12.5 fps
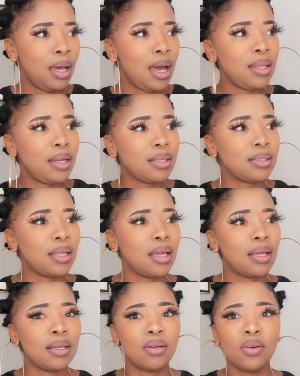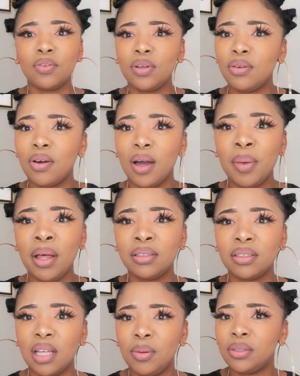And the next thing, if you don't know what Pearl
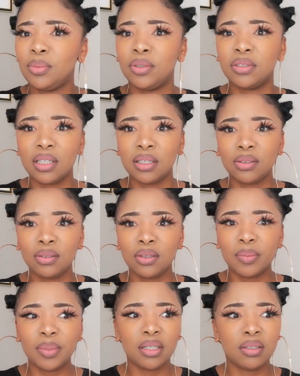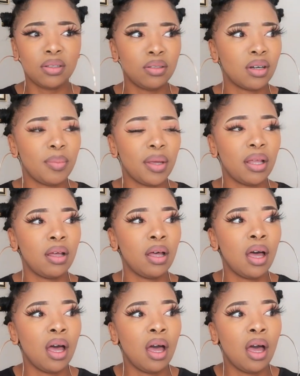did, I was able to learn. You don't know what Pearl? You don't know what Pearl?
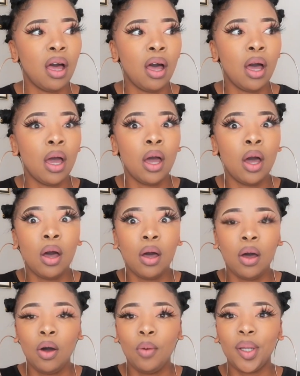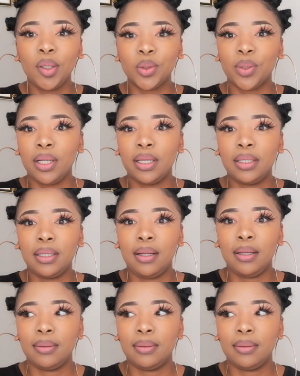Pearl was so lucky.